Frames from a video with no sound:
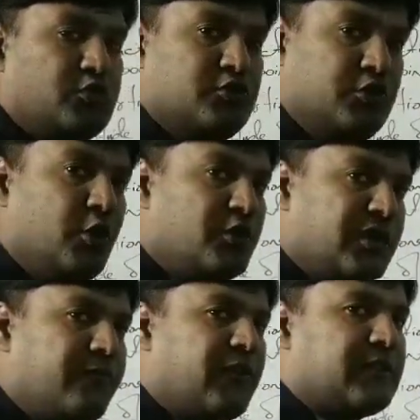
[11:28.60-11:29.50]

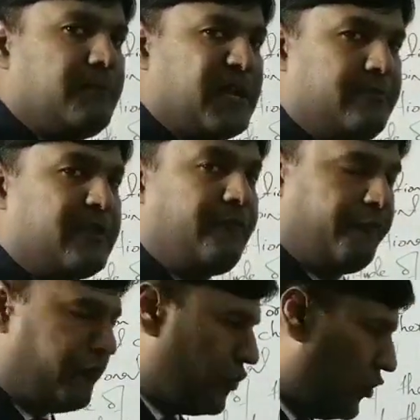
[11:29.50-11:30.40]
Newton for the measurement of
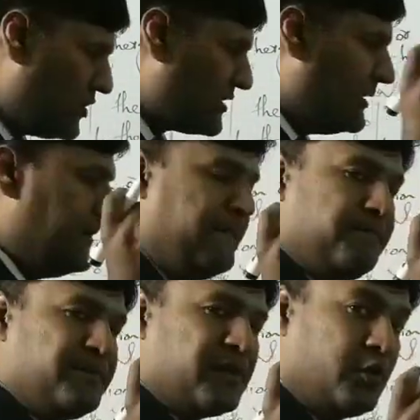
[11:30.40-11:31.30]
force,
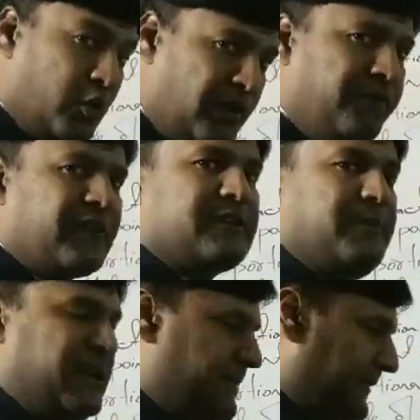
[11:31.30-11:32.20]
Coulomb for the
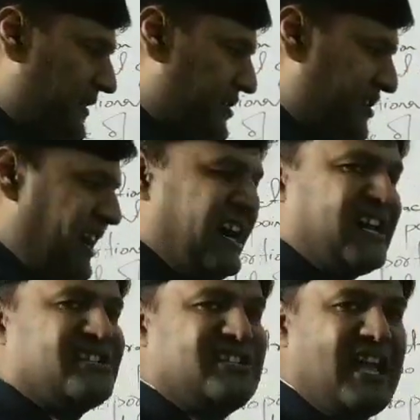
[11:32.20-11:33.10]
measurement of the
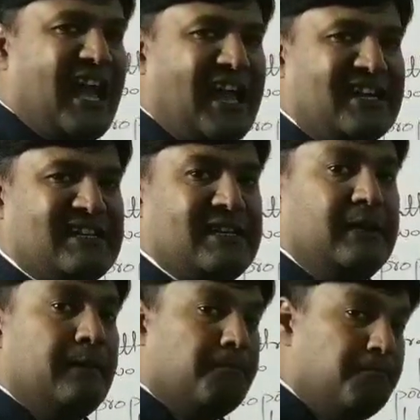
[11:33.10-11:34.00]
charge
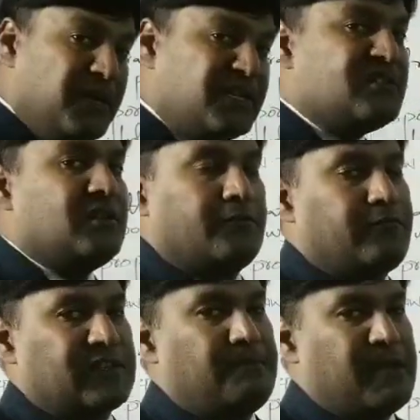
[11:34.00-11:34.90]
and meter
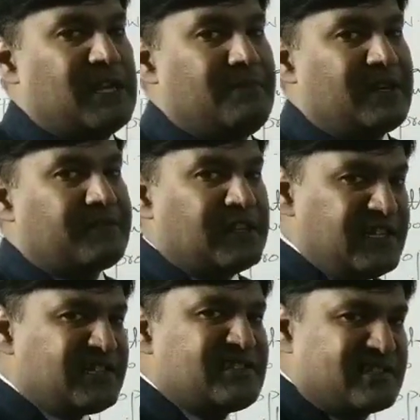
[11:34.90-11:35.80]
for the measurement of the
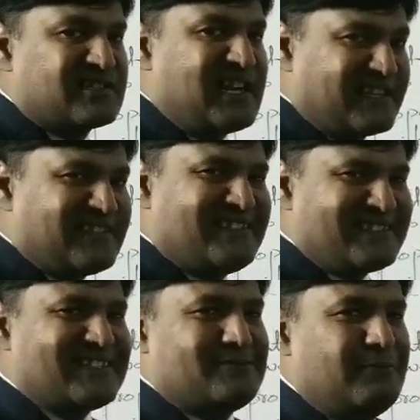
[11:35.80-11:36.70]
distance, that is the
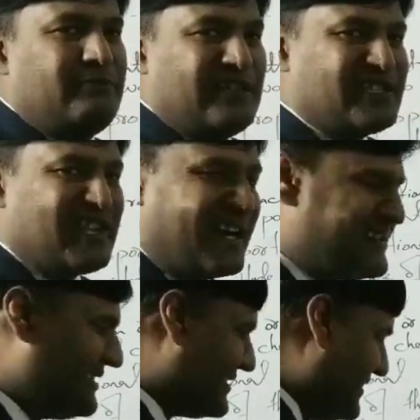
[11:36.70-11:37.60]
distance between the
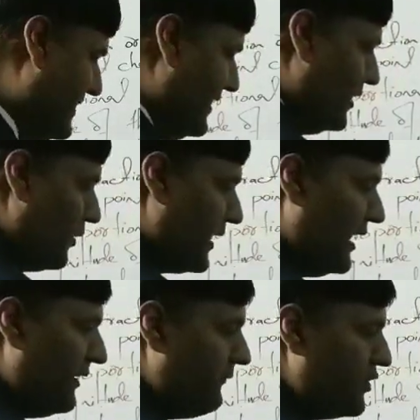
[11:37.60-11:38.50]
charges.
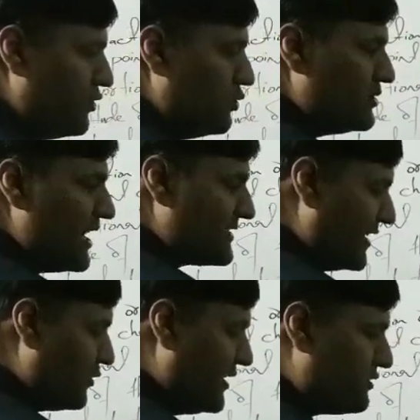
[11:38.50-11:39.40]
Okay, if we use
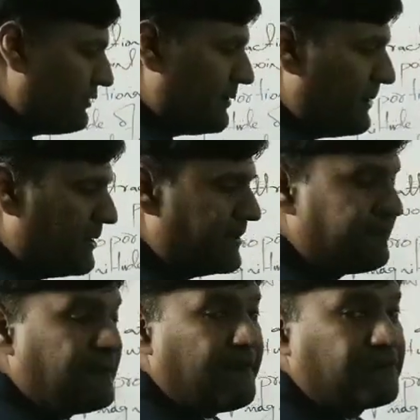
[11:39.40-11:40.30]
SI units for the measurement
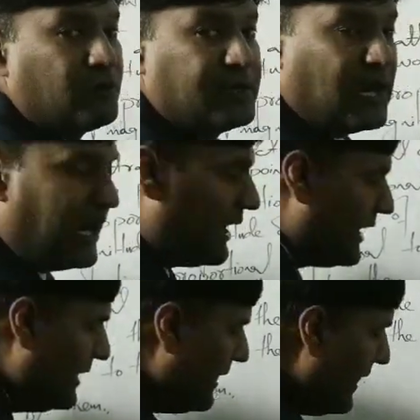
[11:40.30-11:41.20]
of F, Q and R